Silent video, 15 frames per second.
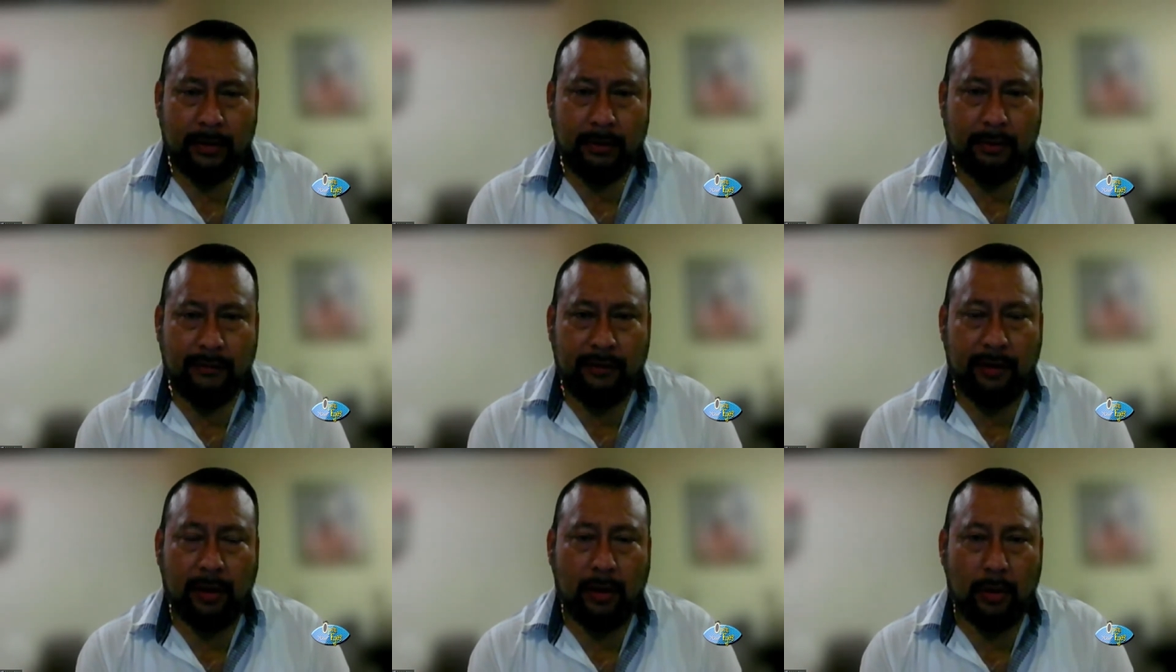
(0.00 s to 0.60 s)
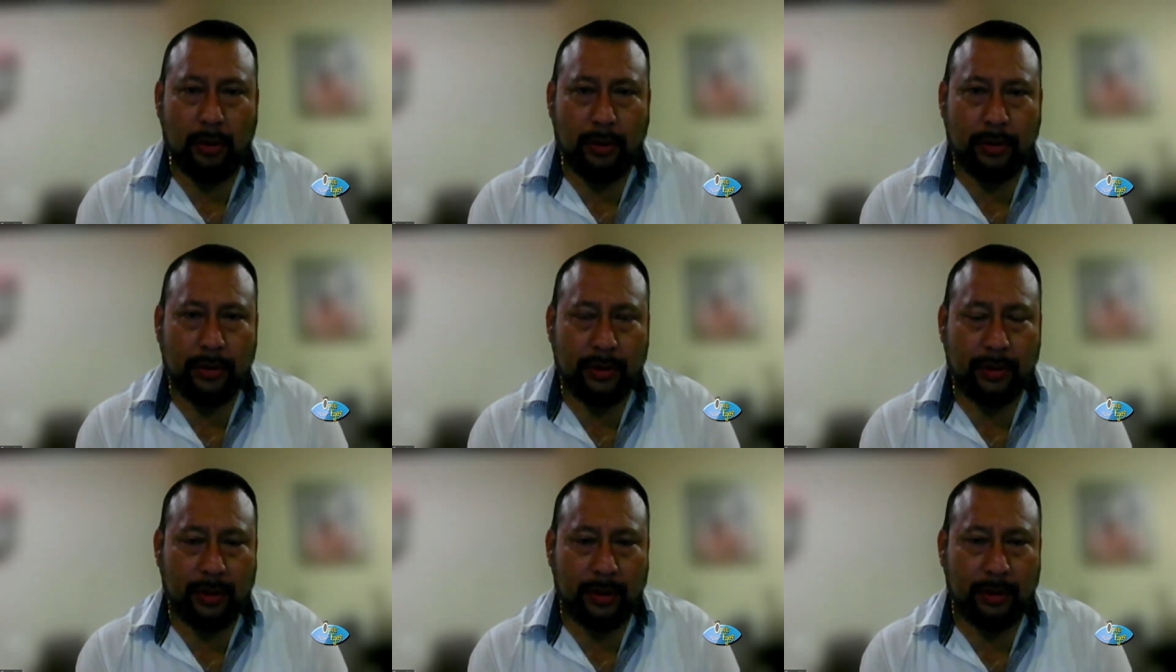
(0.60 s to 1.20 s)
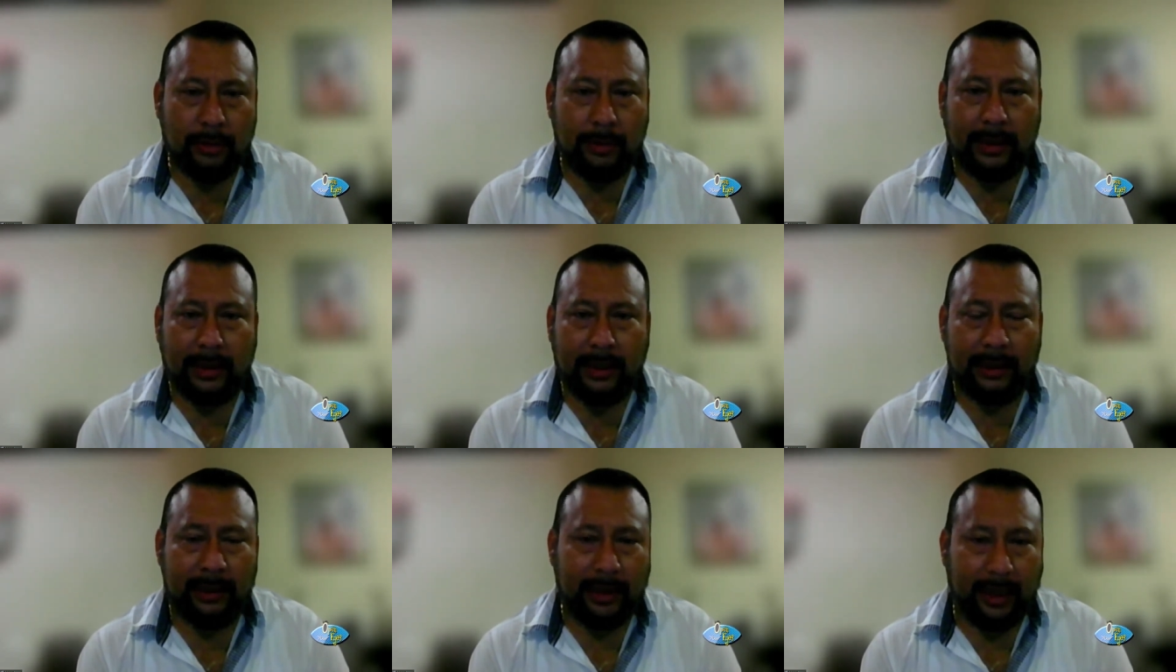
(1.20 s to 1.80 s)
you know, very close to
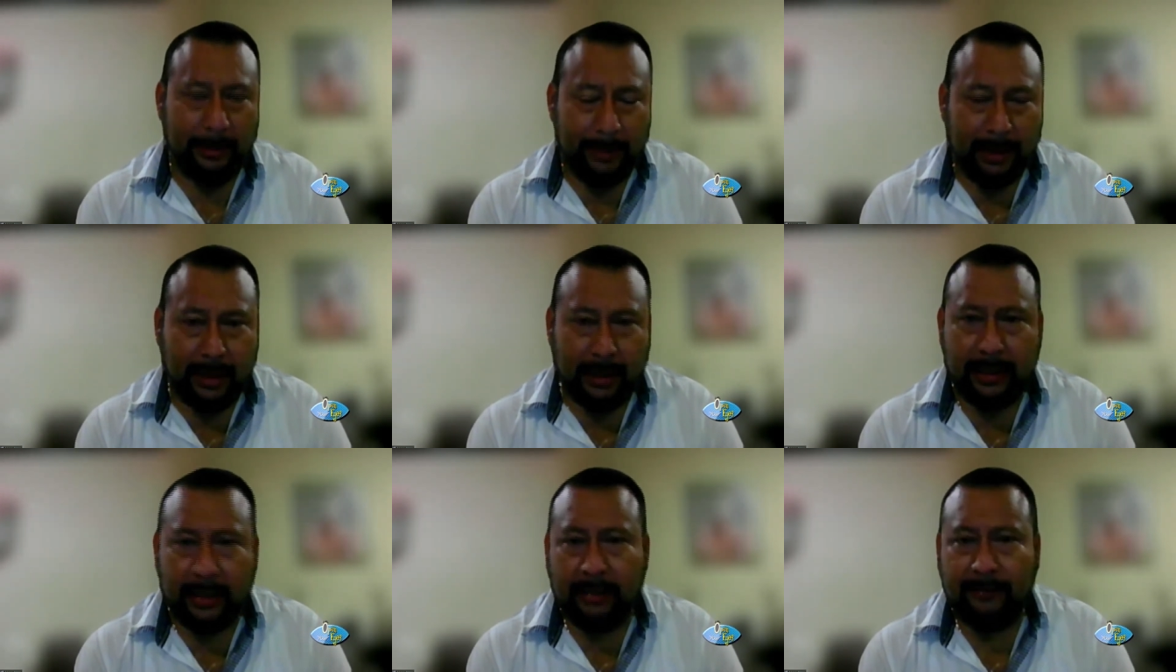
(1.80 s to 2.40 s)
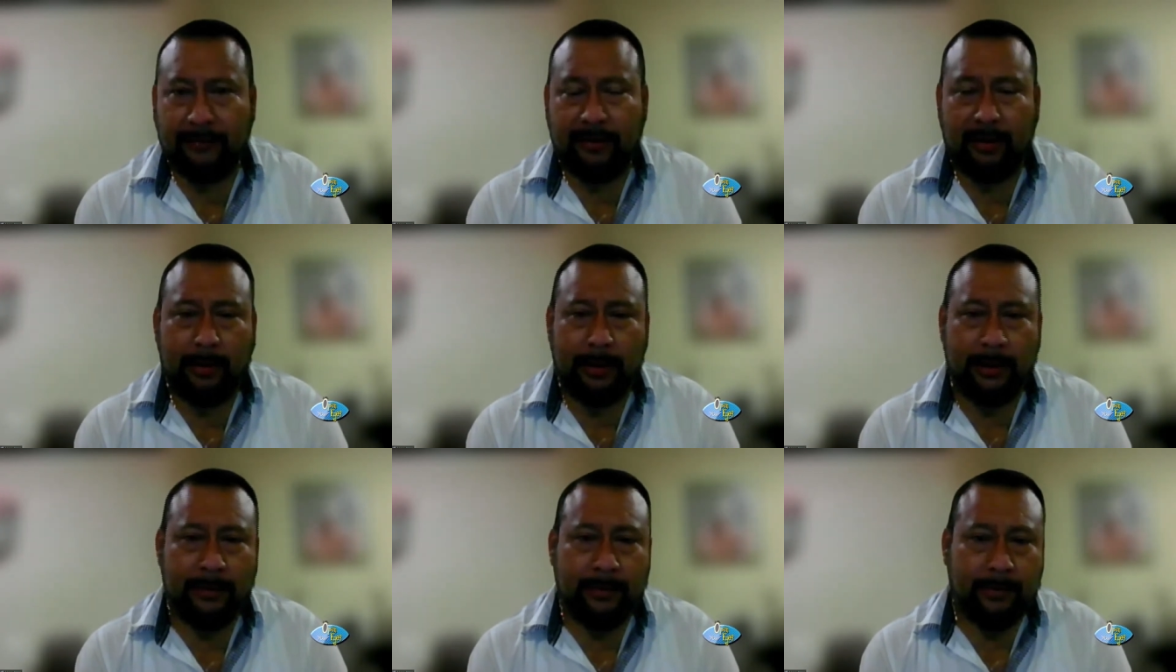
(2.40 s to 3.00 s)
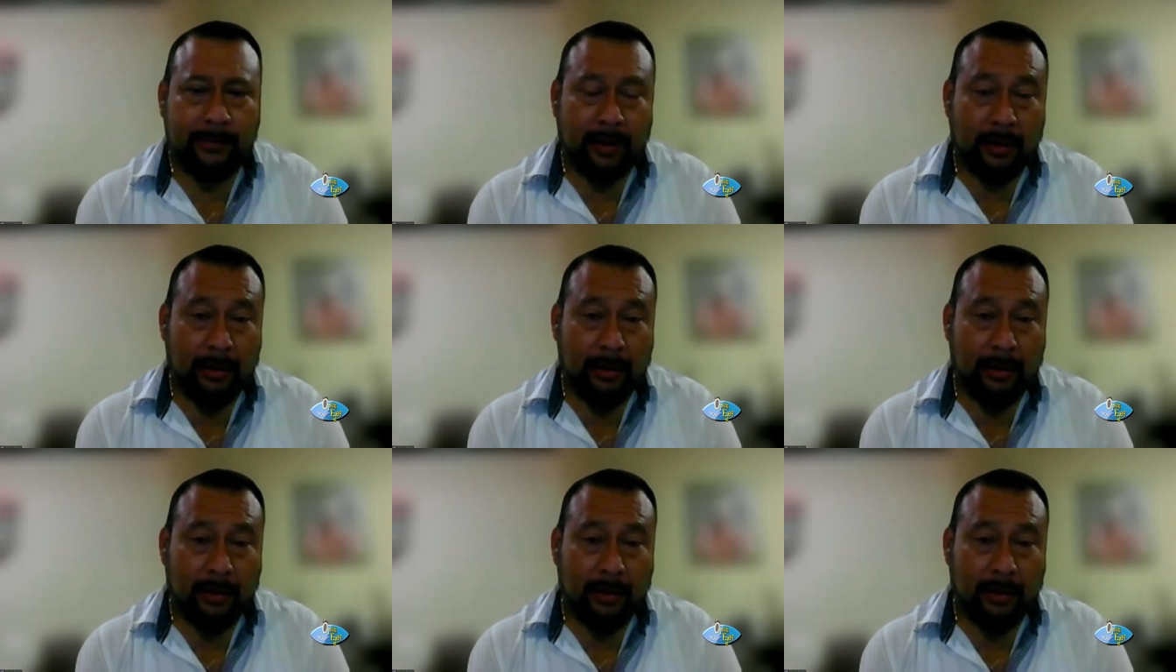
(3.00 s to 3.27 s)
my heart. I being a cane farmer,